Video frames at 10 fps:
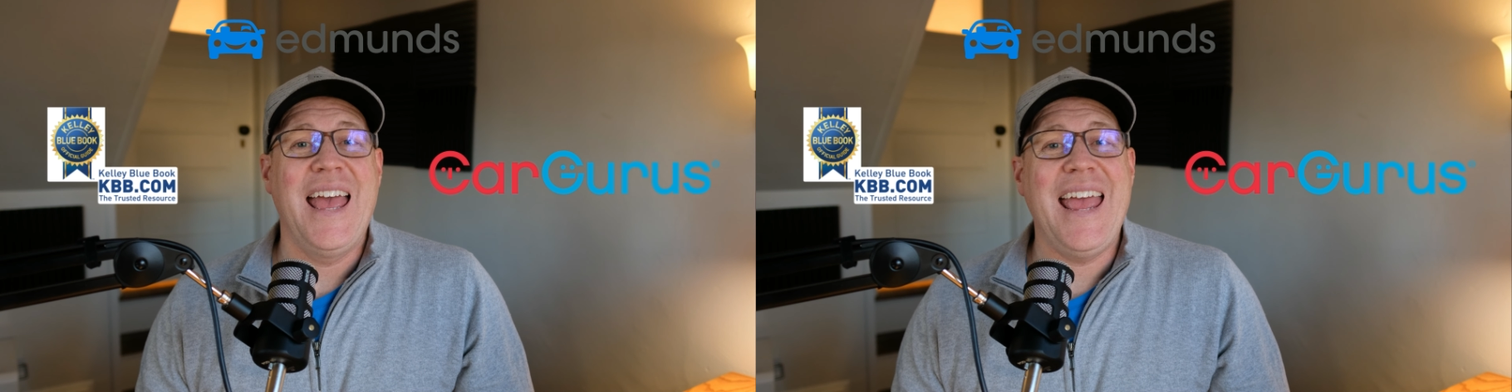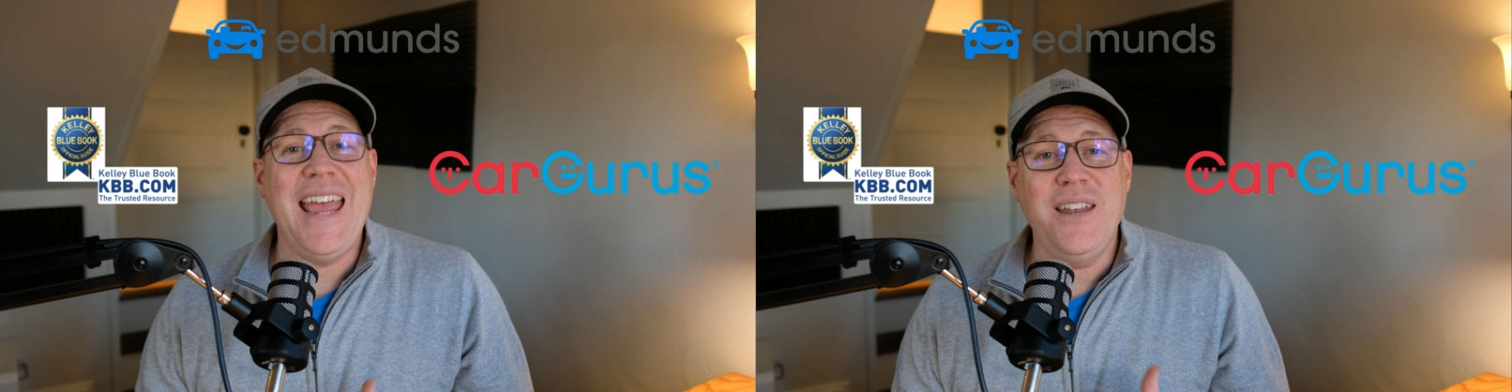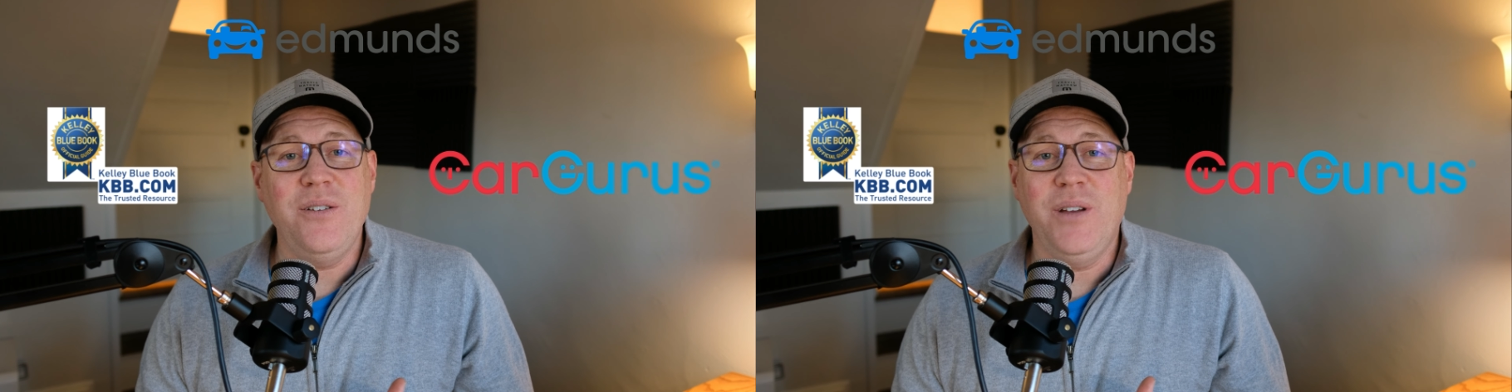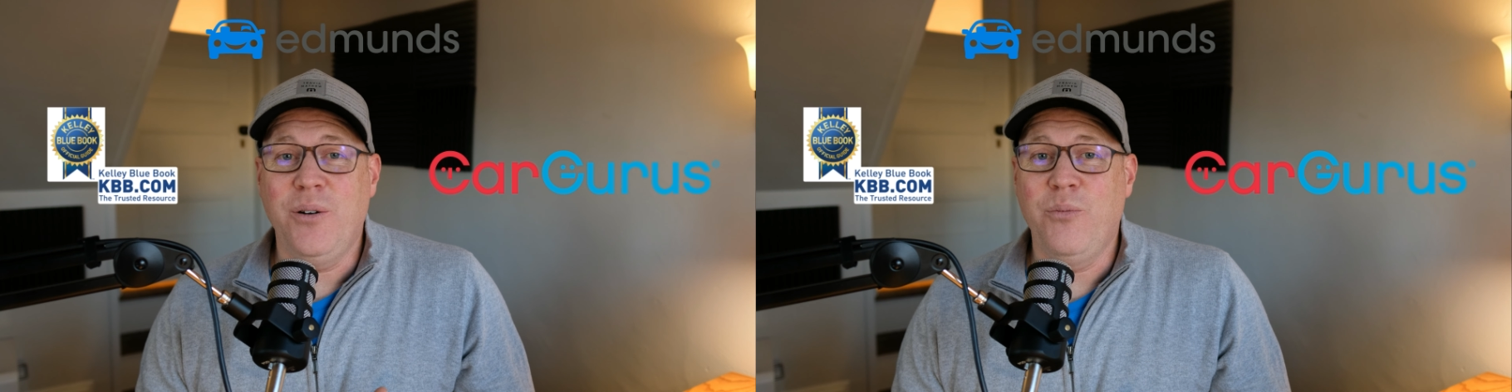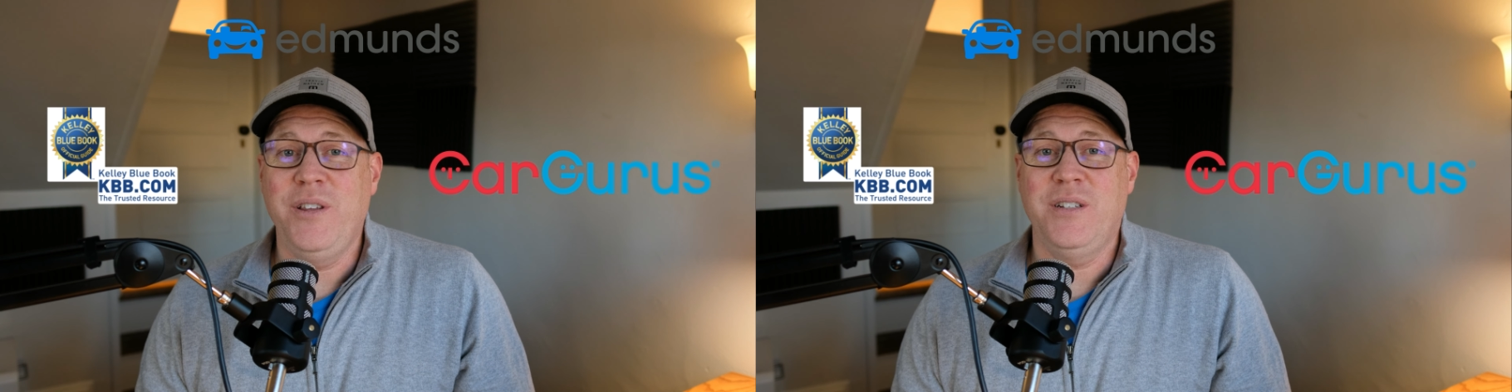And you'll get a
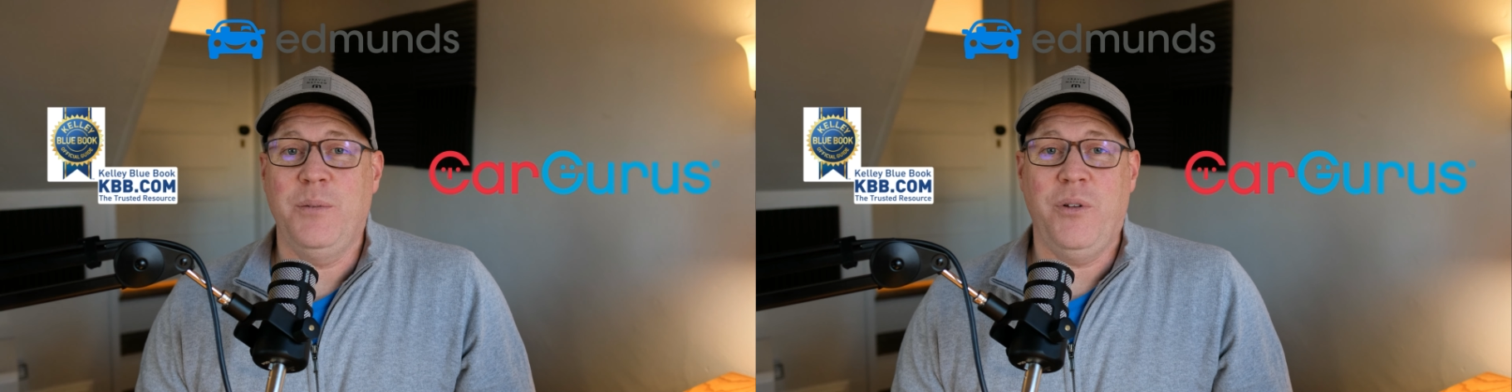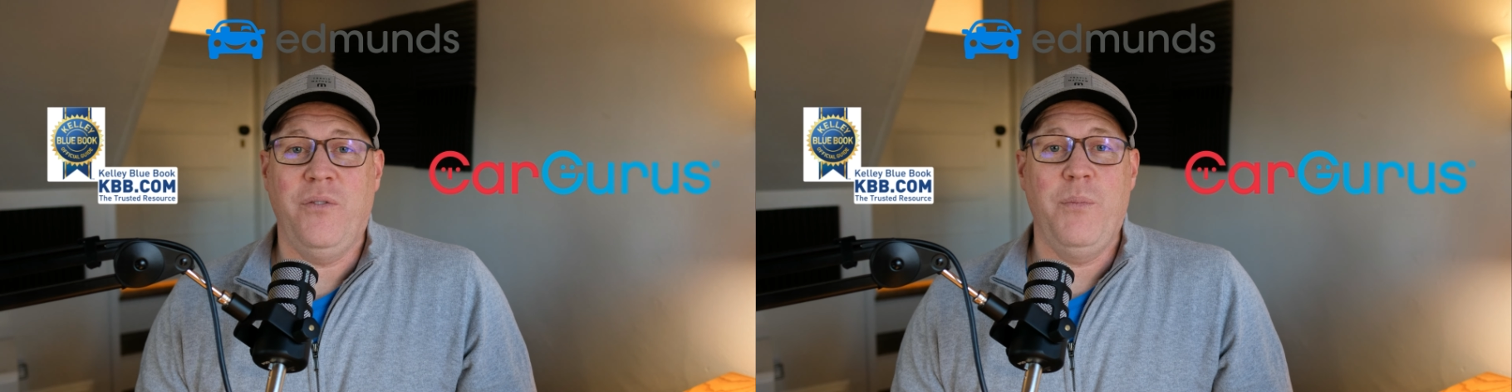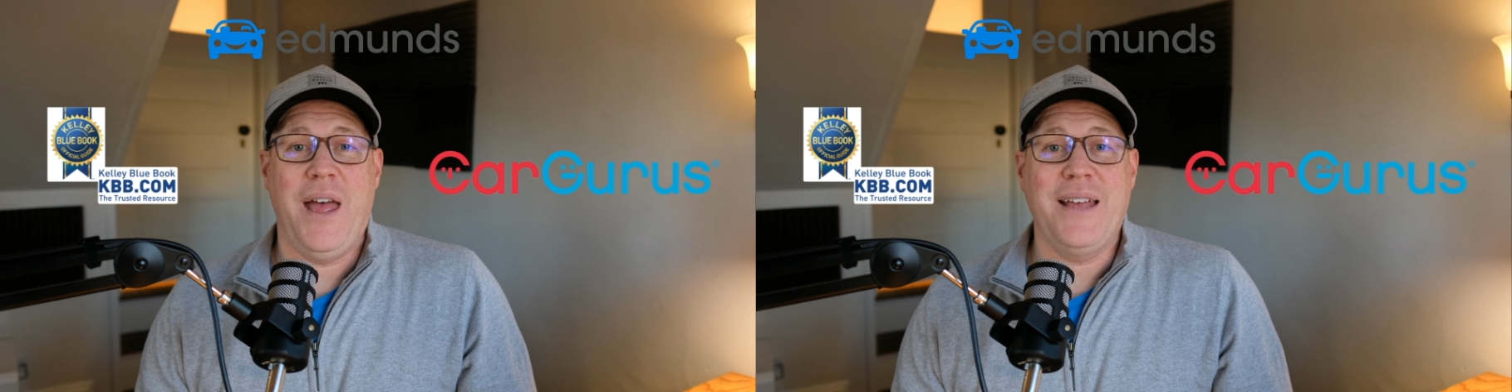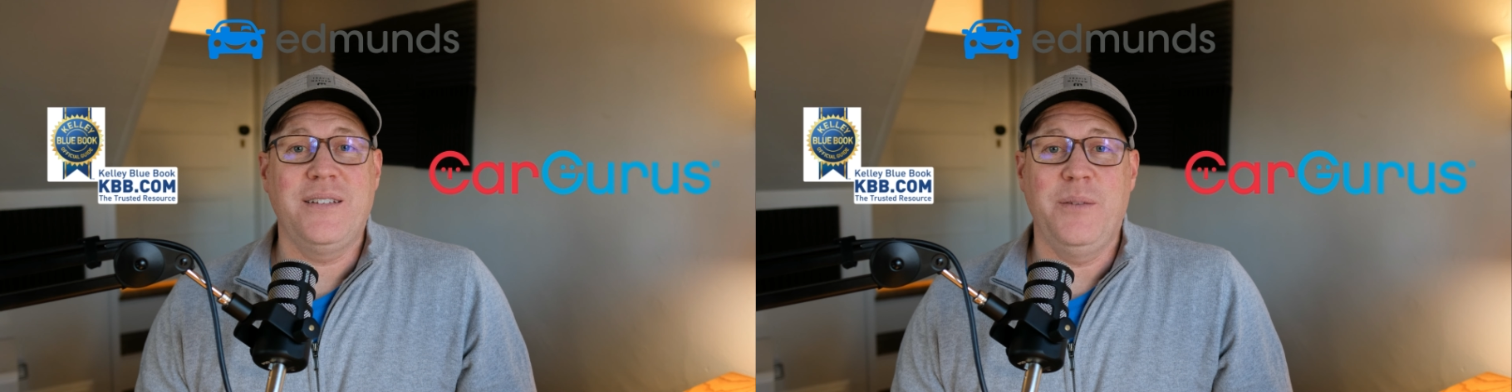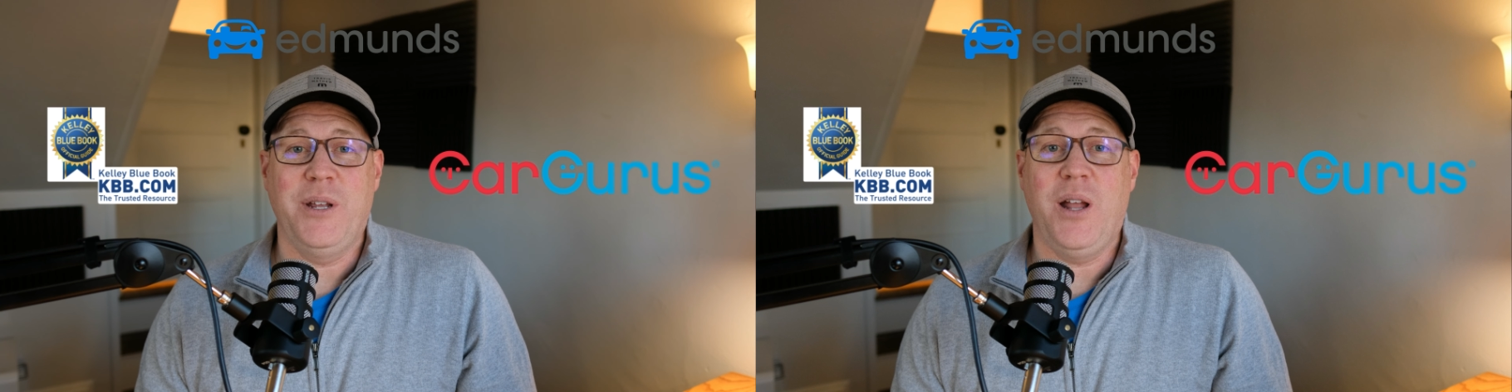reasonable
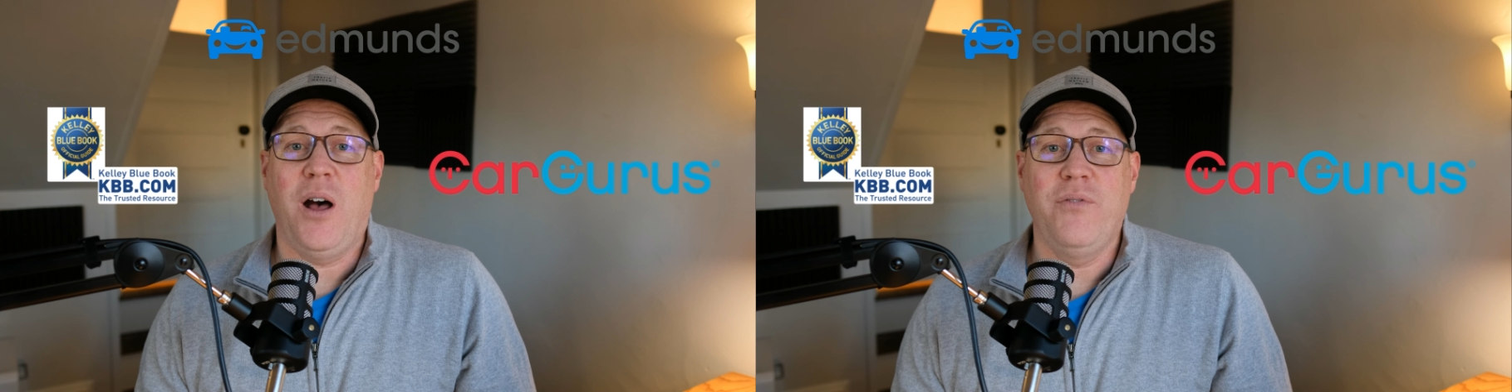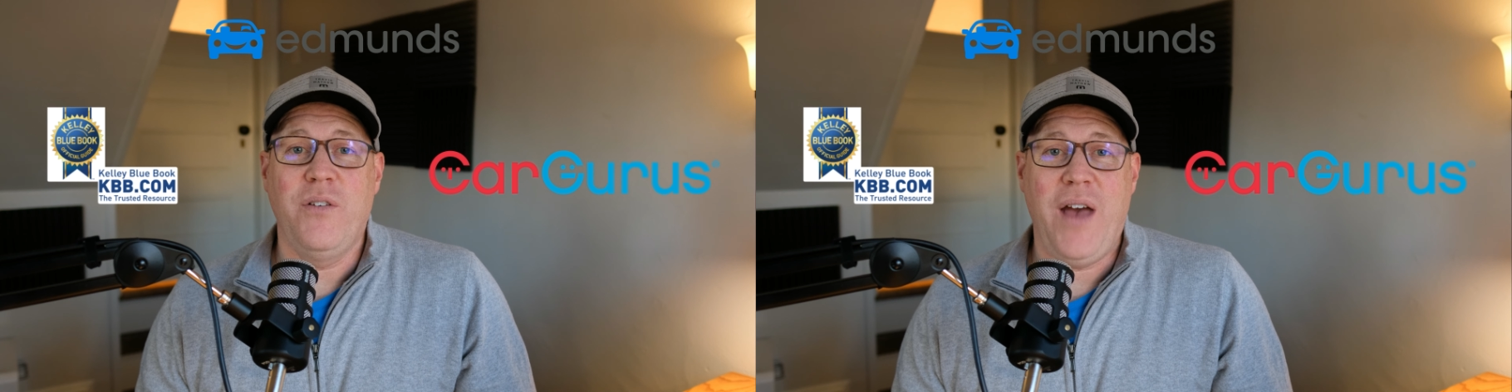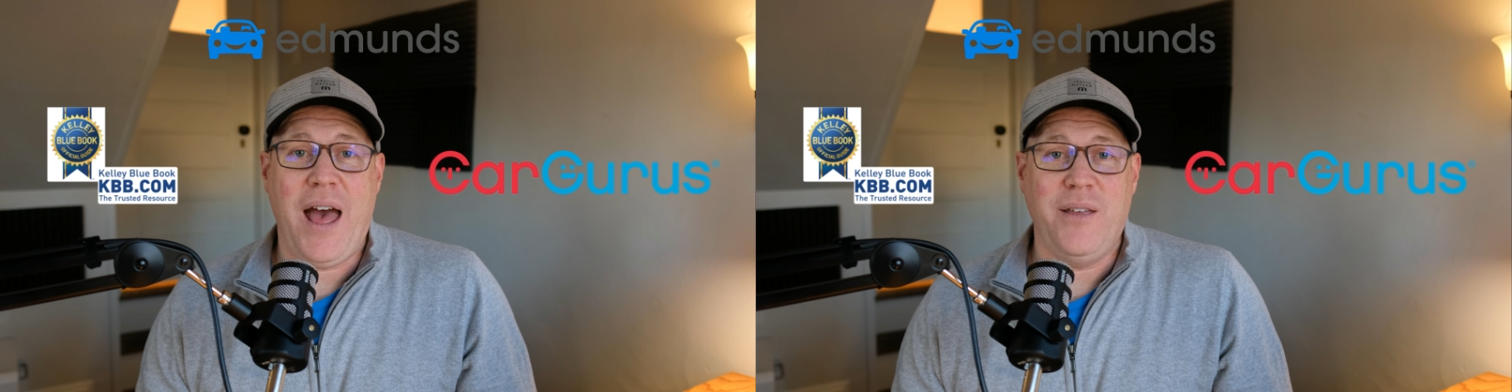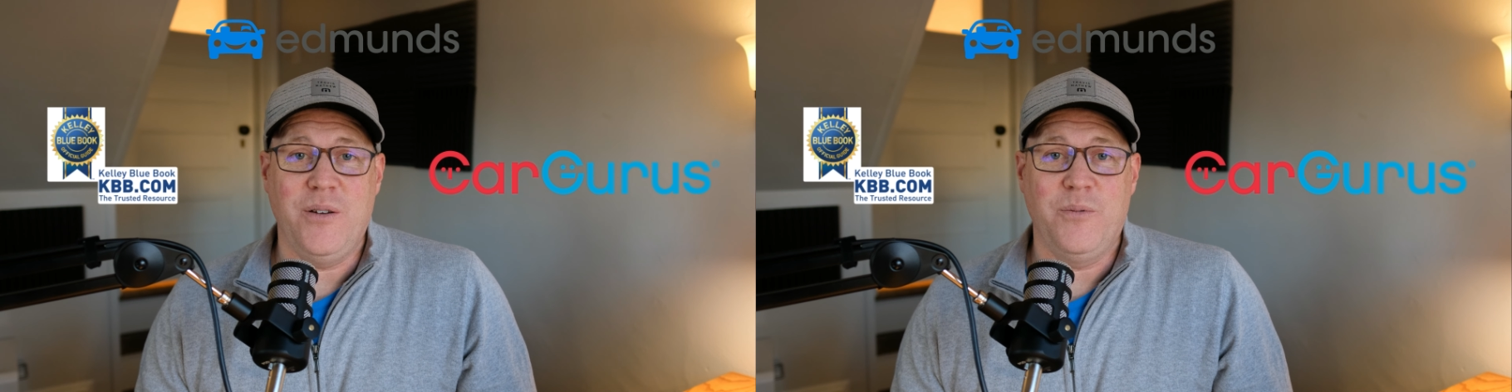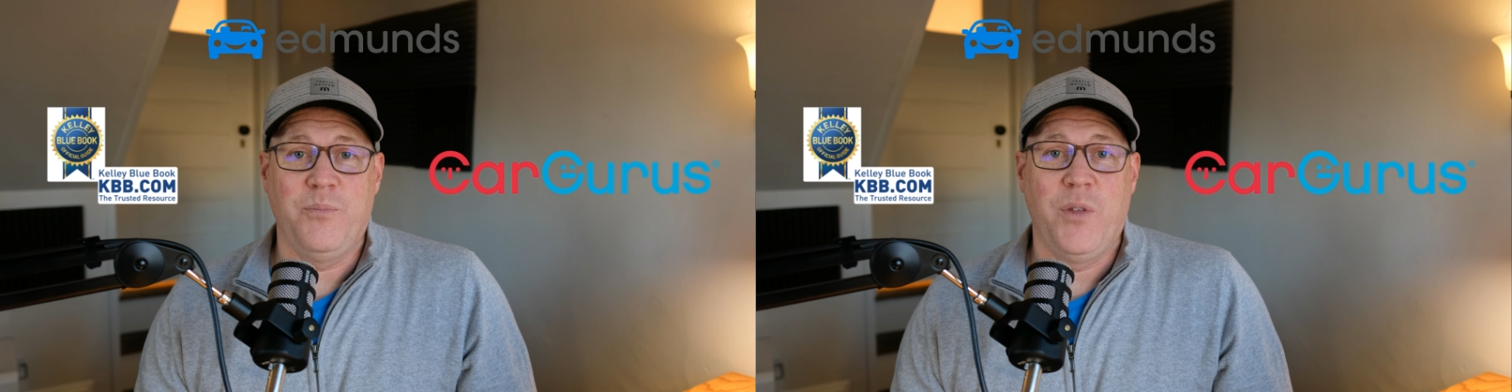estimate of the value.